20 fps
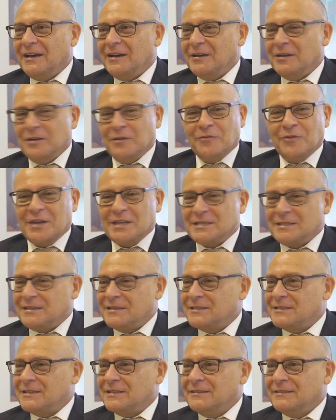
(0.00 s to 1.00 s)

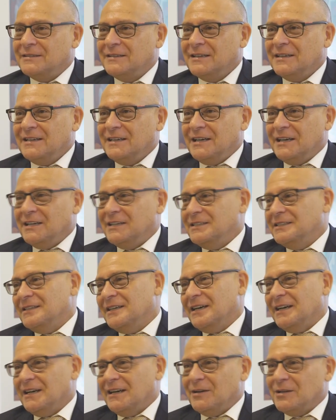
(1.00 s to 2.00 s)
investors and
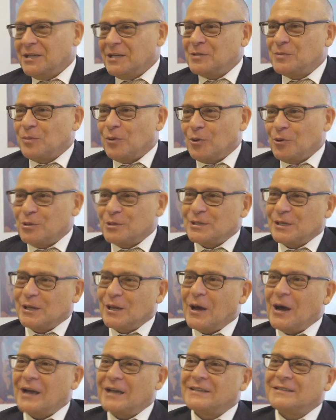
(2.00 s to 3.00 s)
explorers
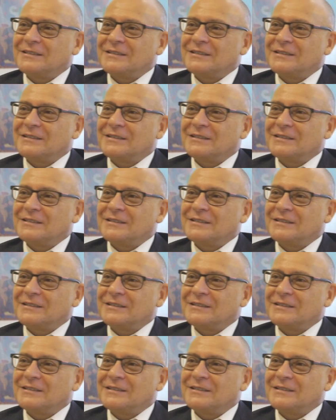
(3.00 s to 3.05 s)
alike.